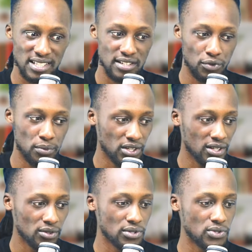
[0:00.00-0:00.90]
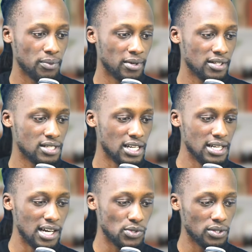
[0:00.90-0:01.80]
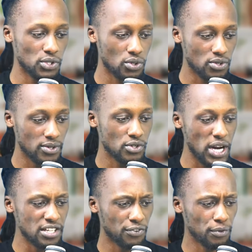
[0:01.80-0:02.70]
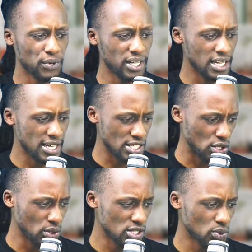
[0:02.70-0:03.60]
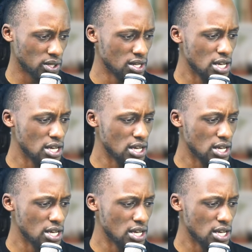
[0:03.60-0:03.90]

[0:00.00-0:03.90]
Informer, you can go to TM Hunt as well. So Creative Fabrica is good as well.